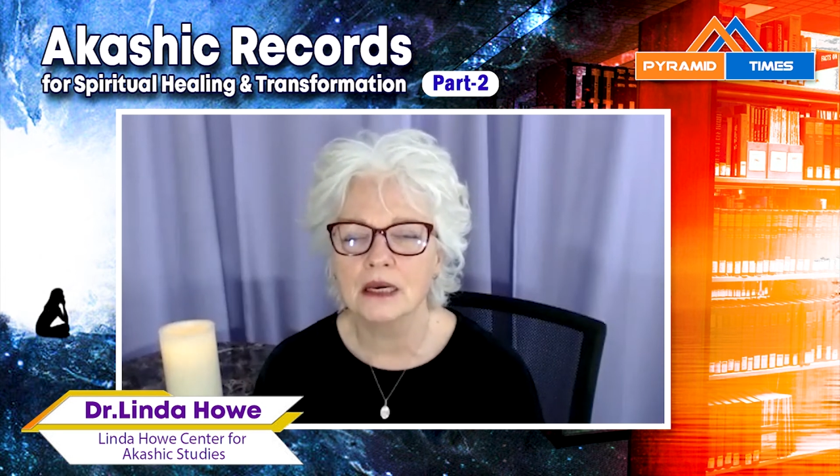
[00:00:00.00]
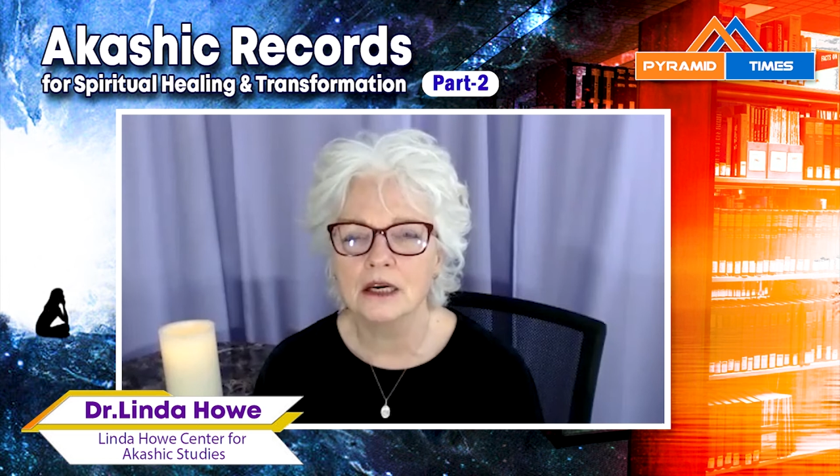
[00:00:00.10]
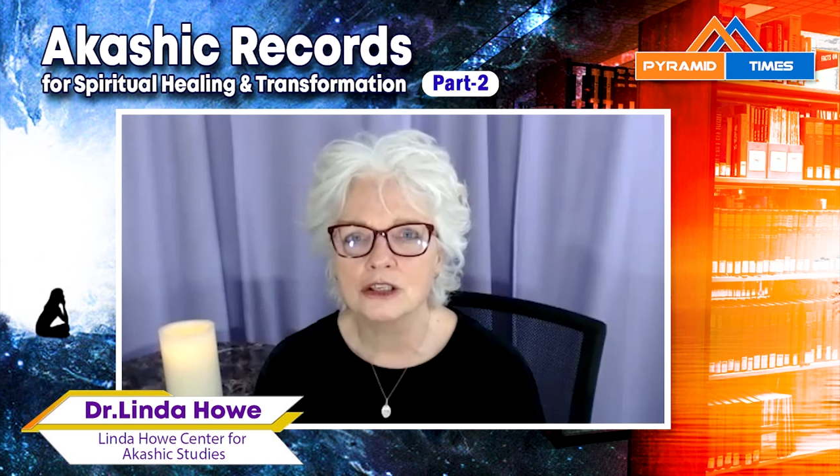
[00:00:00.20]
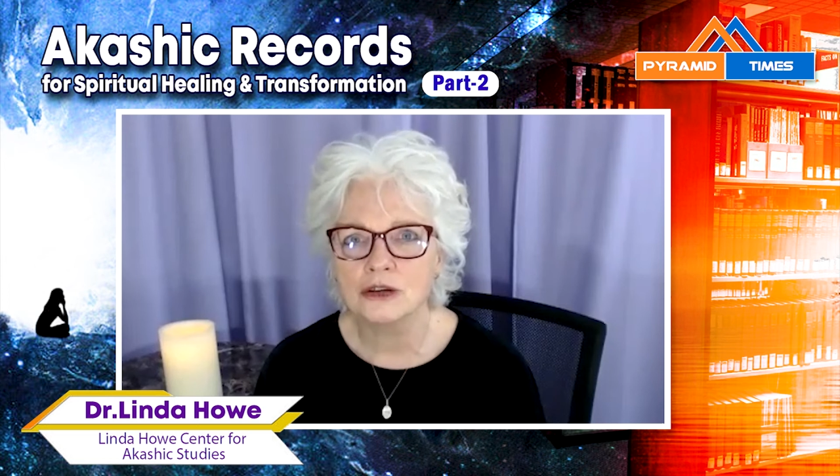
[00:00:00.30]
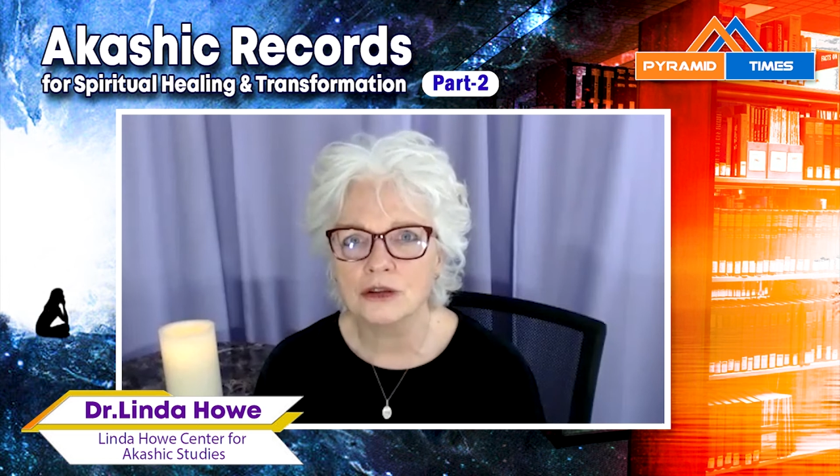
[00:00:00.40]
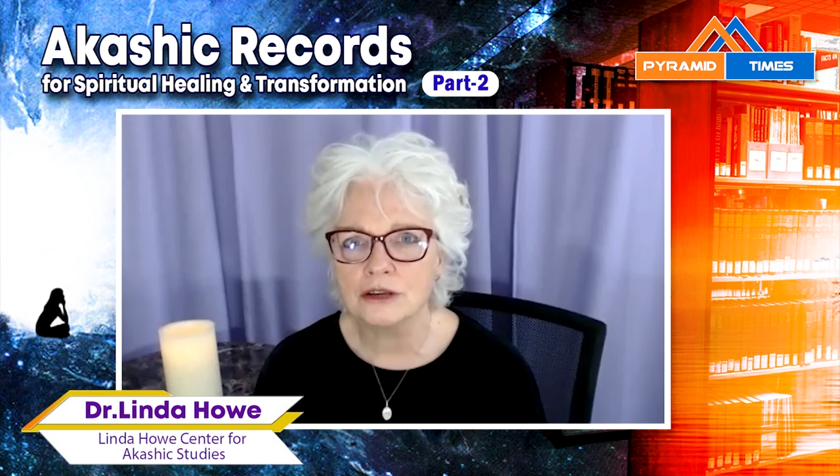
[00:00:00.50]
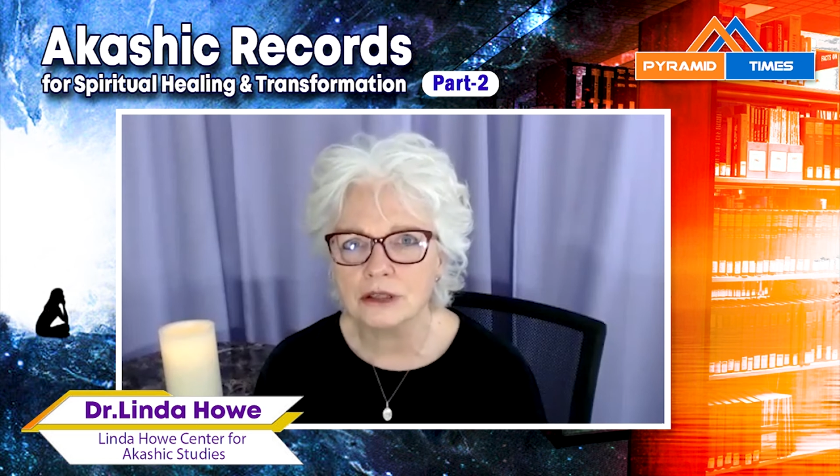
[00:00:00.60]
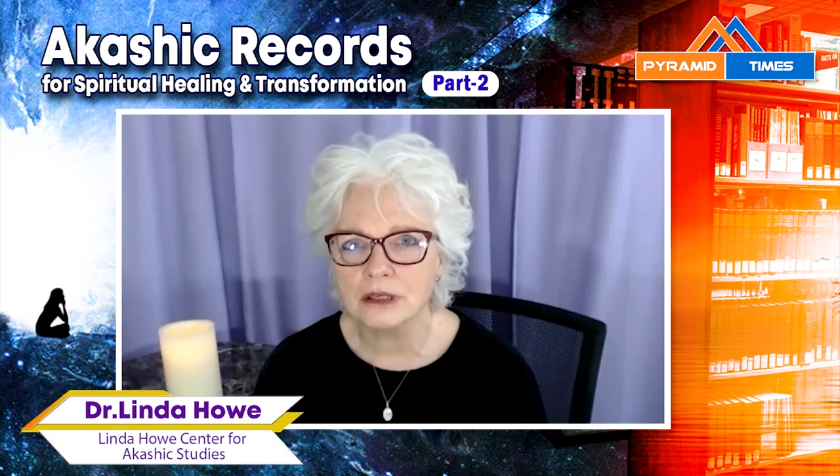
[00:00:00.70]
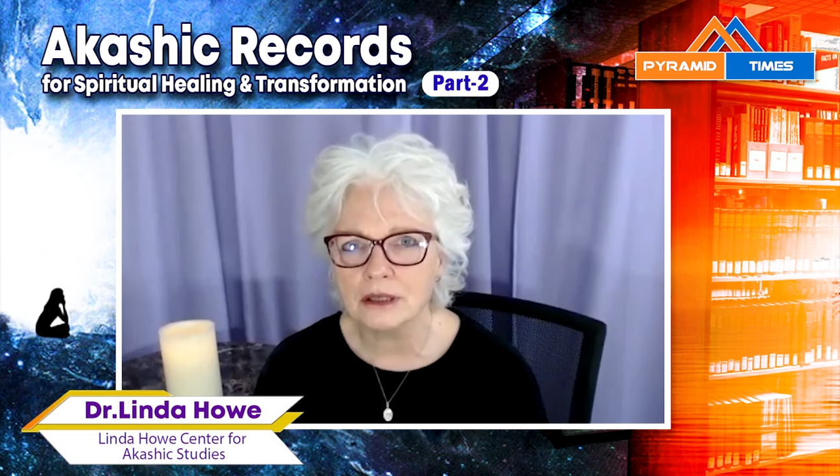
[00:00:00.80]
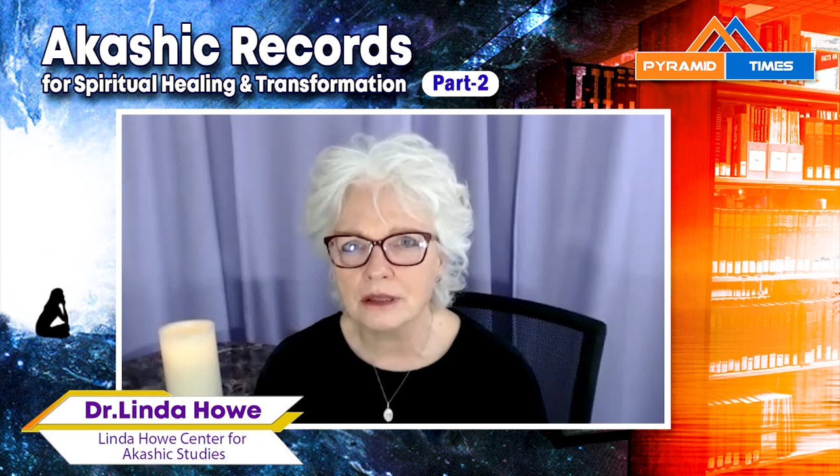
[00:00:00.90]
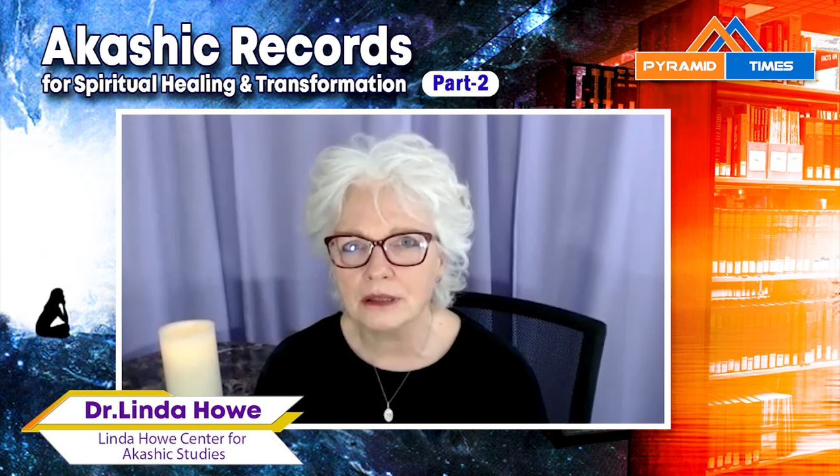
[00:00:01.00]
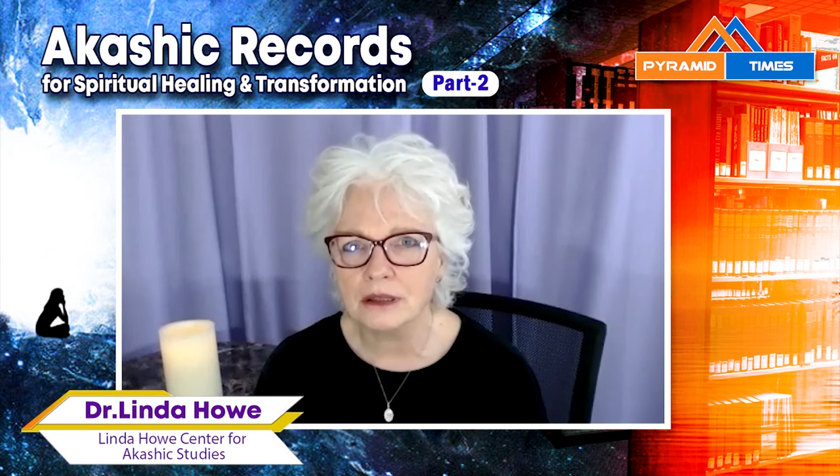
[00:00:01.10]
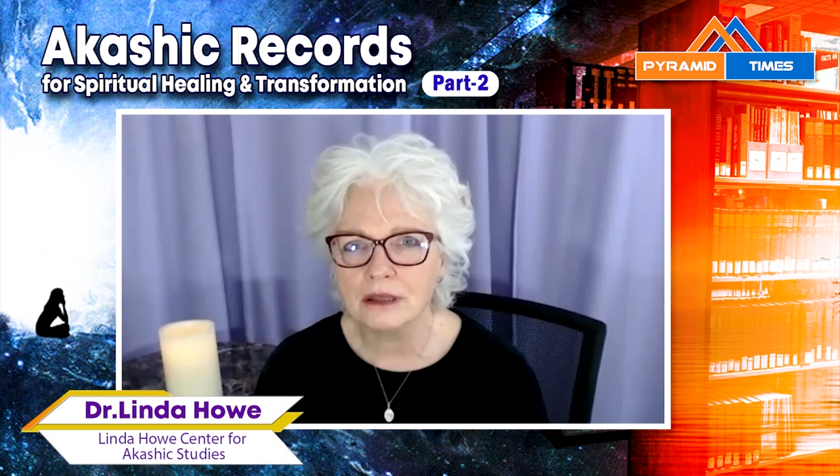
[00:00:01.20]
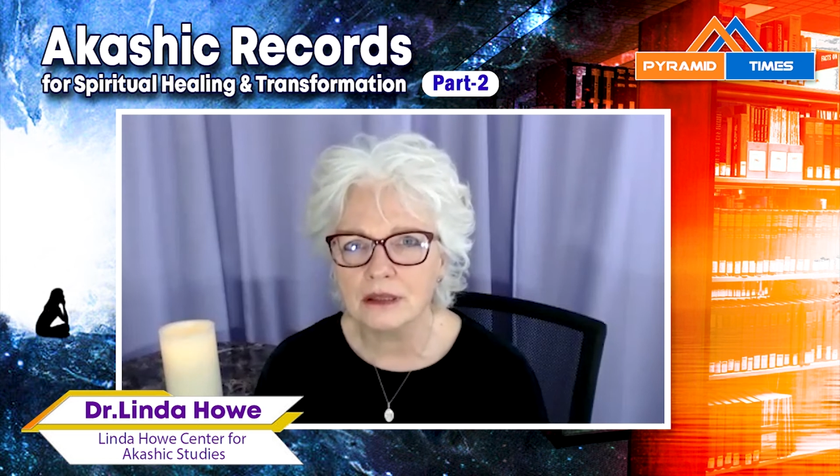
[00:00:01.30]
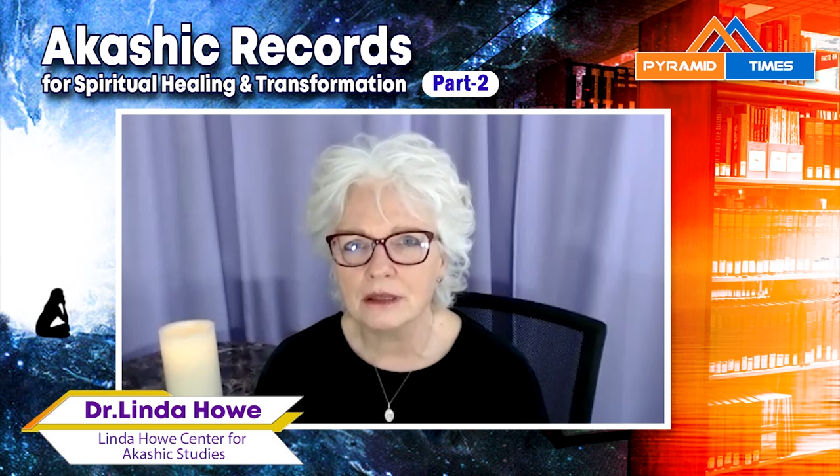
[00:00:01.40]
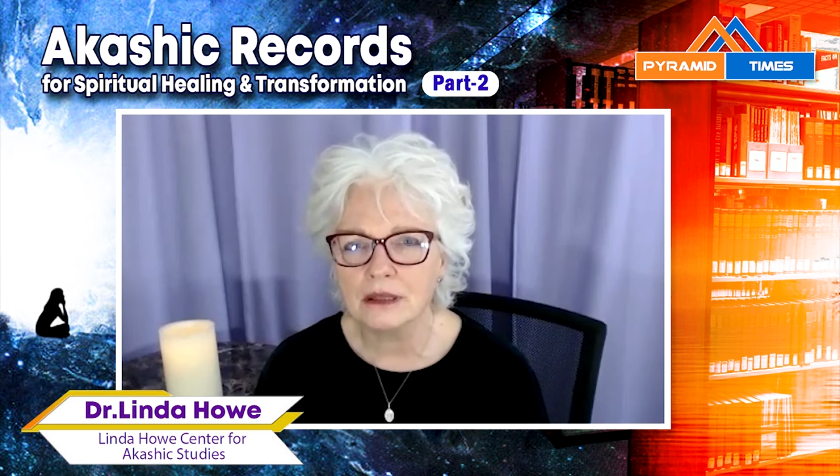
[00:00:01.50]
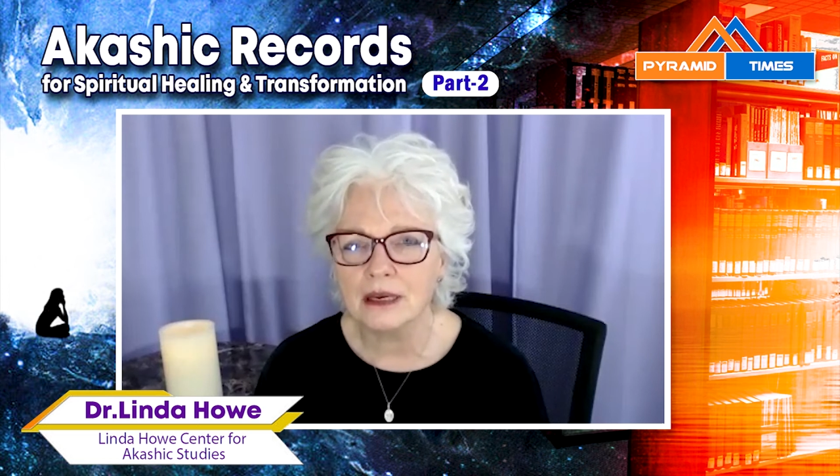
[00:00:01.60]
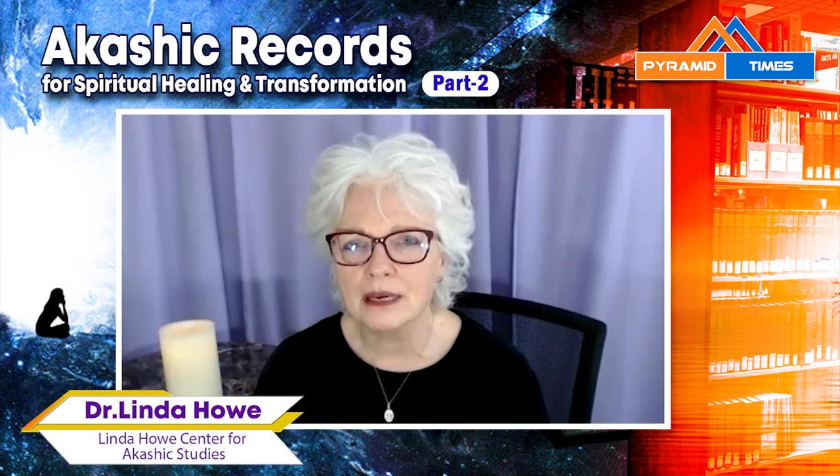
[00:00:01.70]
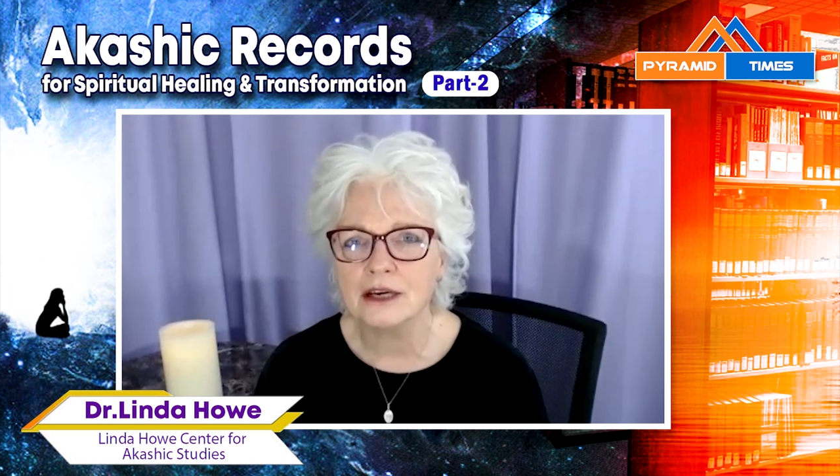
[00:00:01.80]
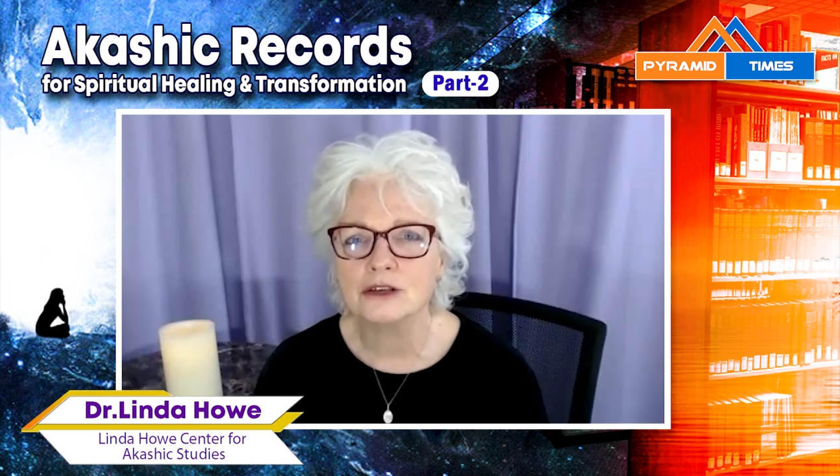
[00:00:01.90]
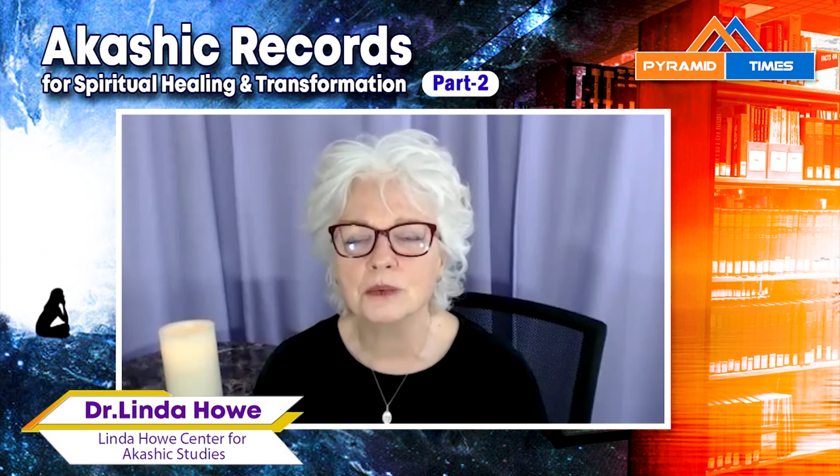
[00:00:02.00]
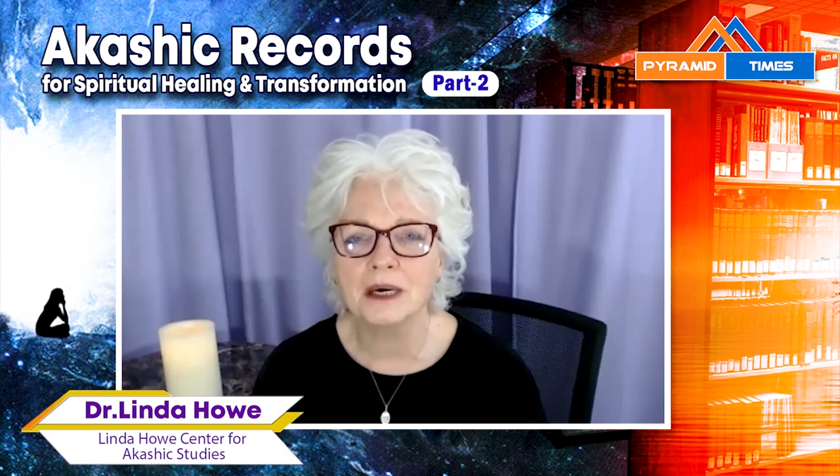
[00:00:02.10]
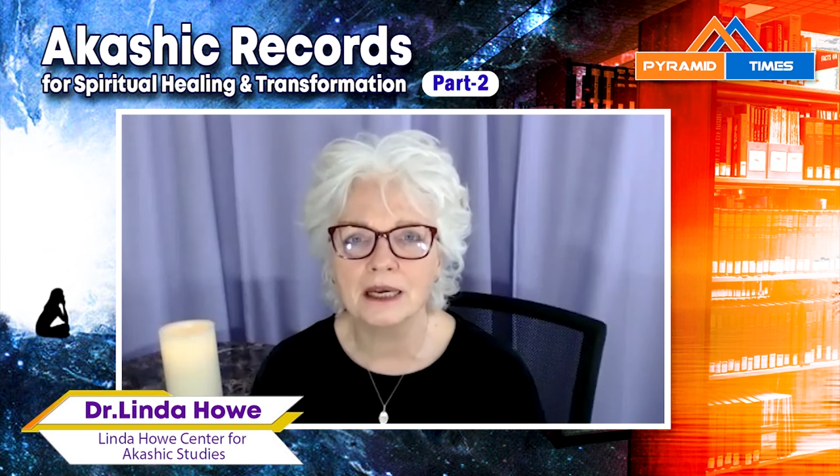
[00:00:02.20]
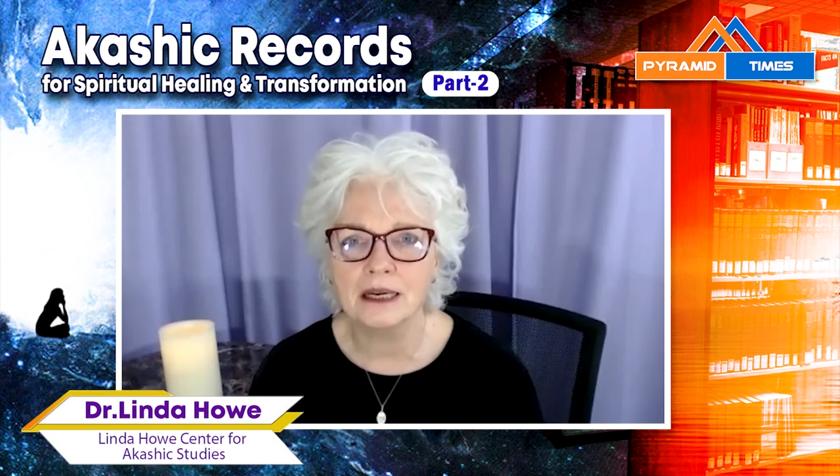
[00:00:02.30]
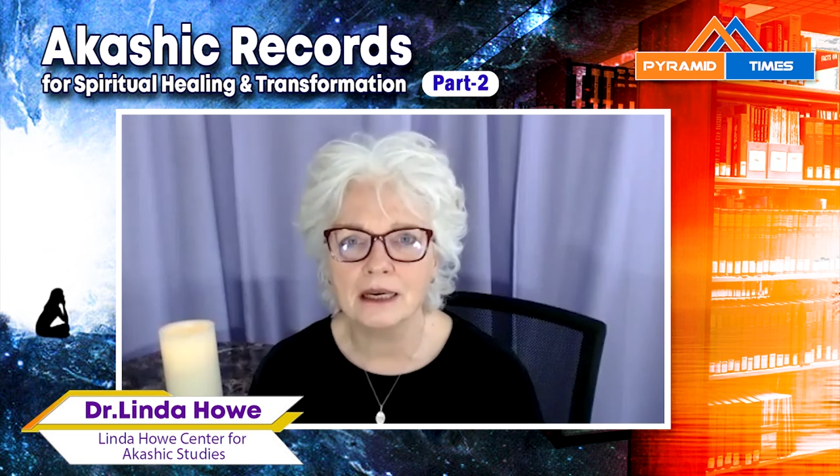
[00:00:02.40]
So here's what